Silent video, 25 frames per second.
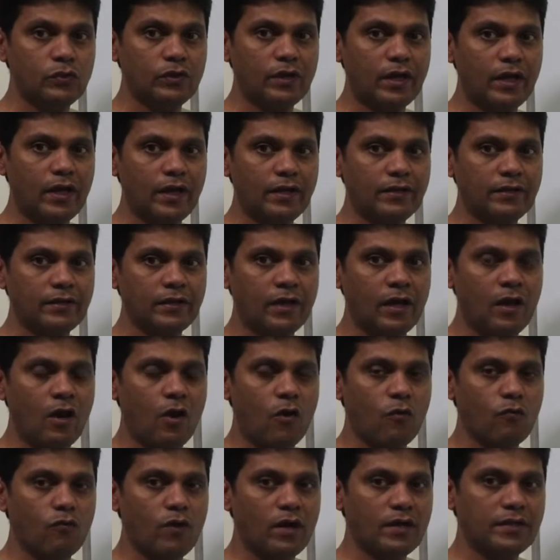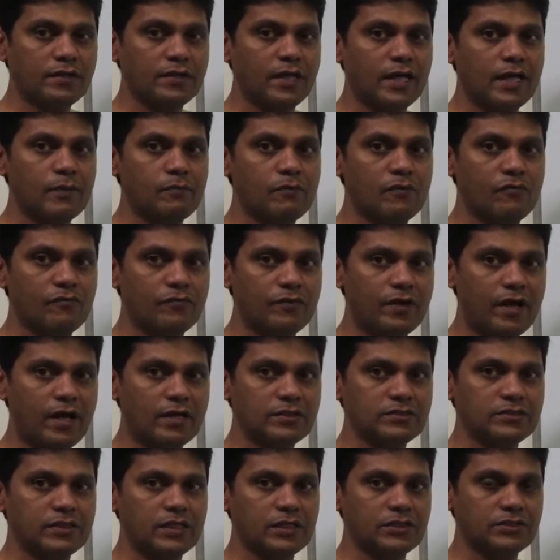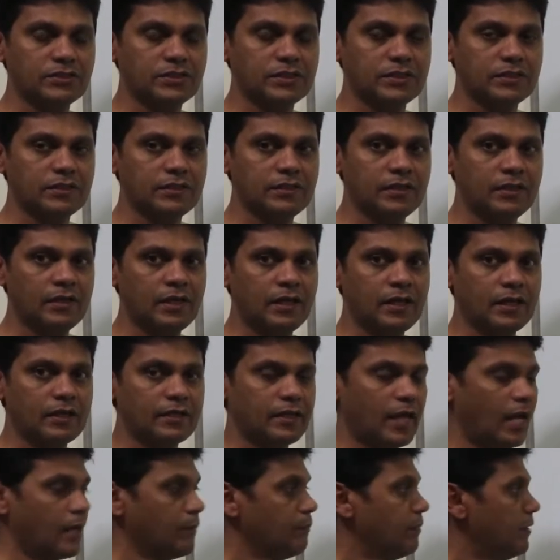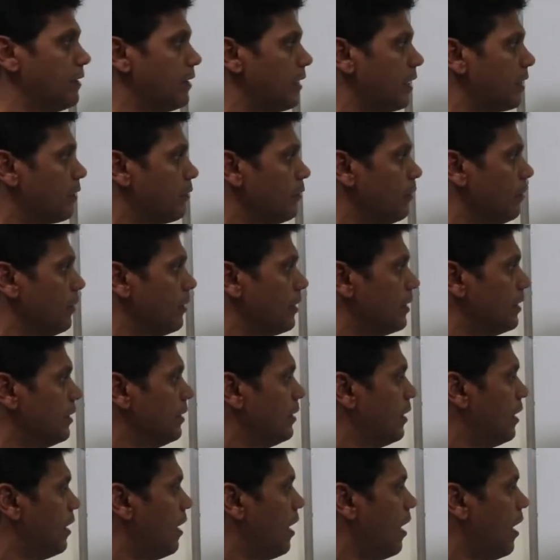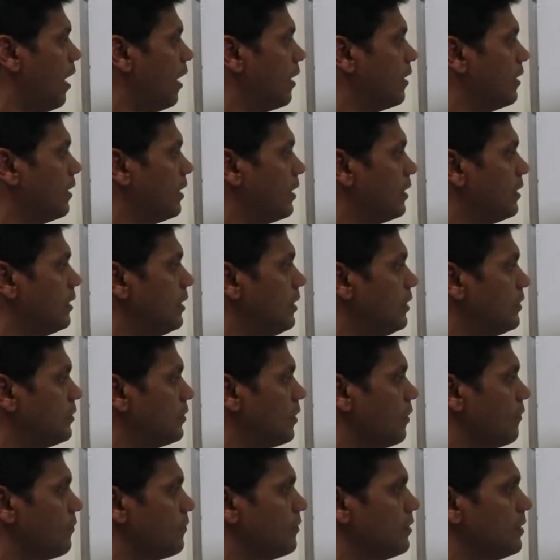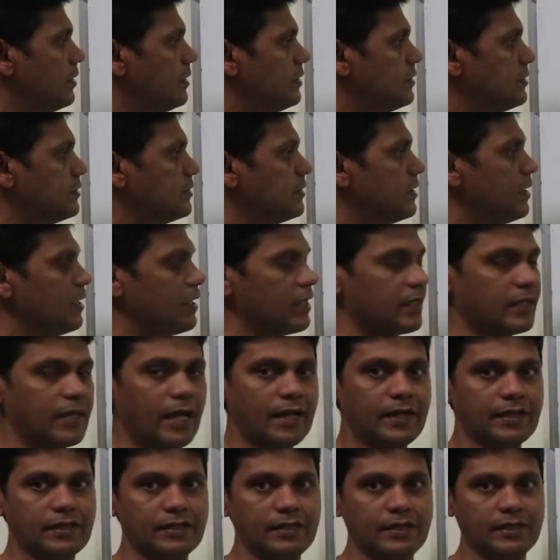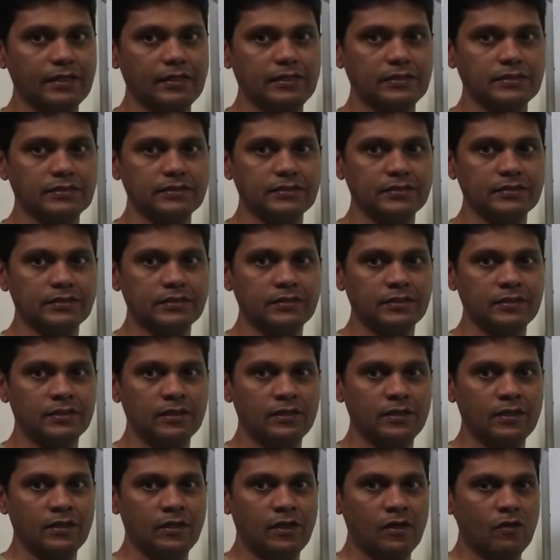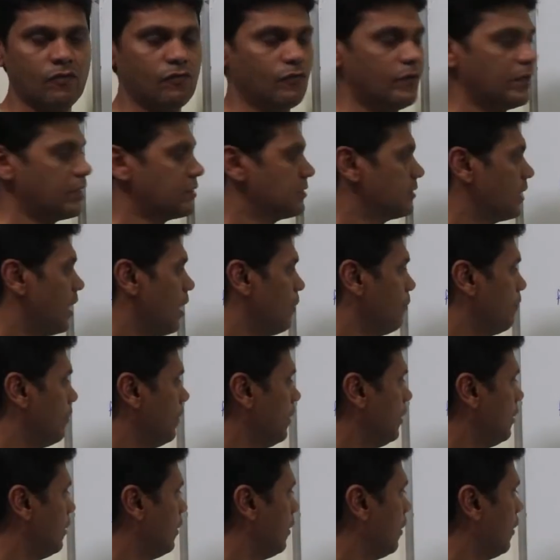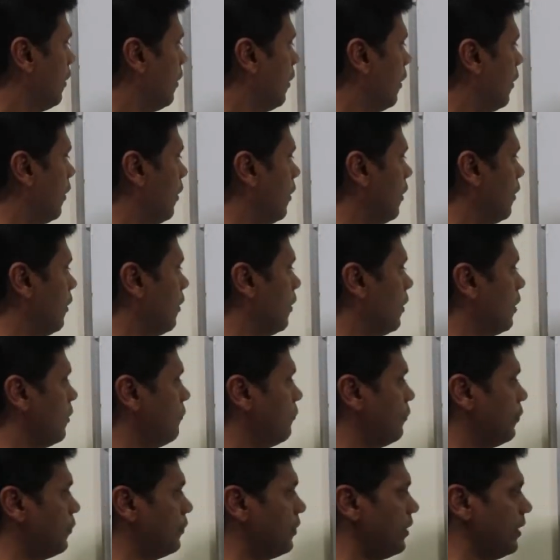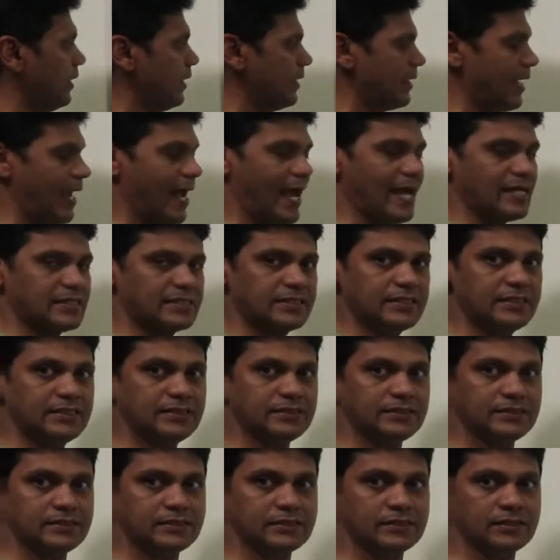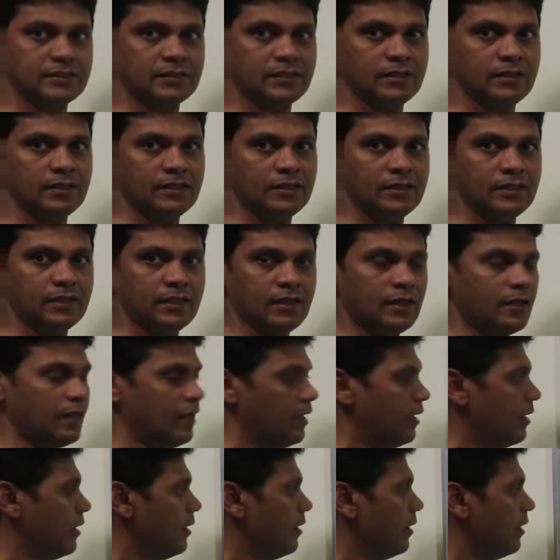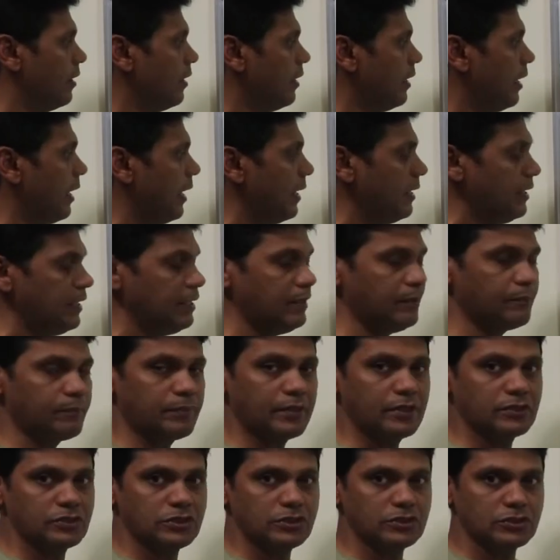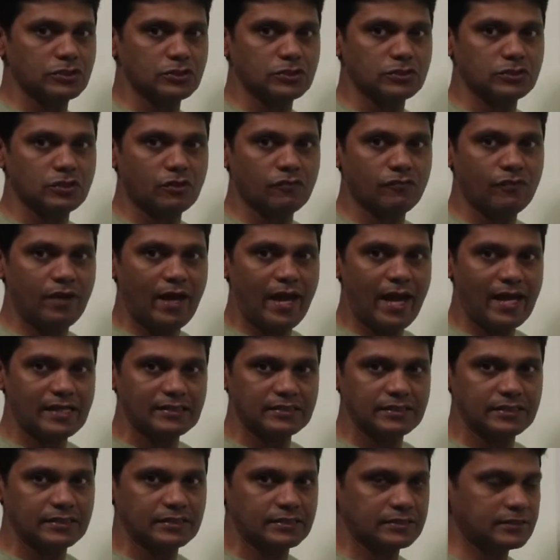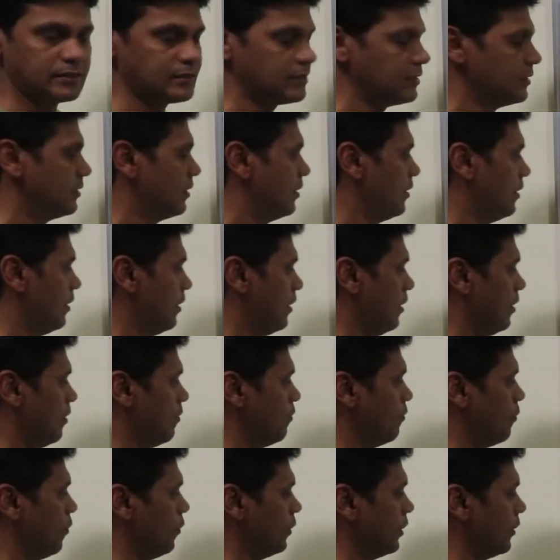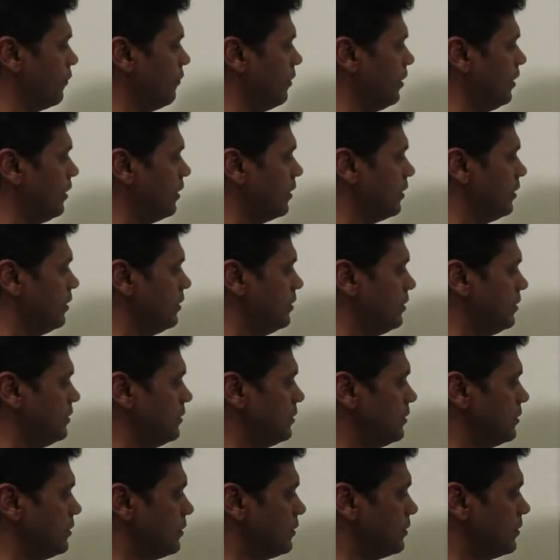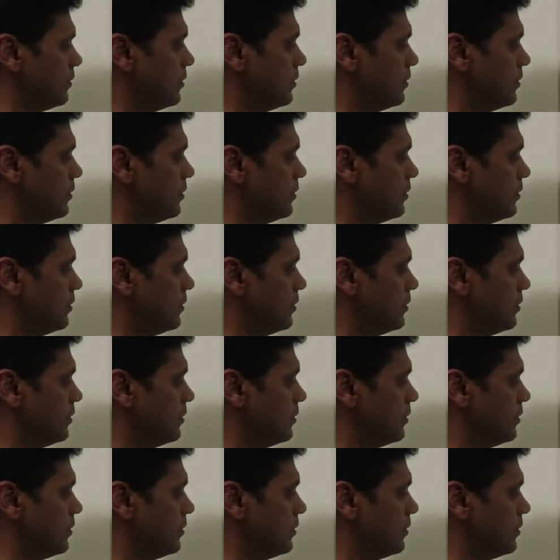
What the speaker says: look at what type of transaction can be recorded under each of these categories. For example, if you take assets, any purchases of assets, motor vehicles,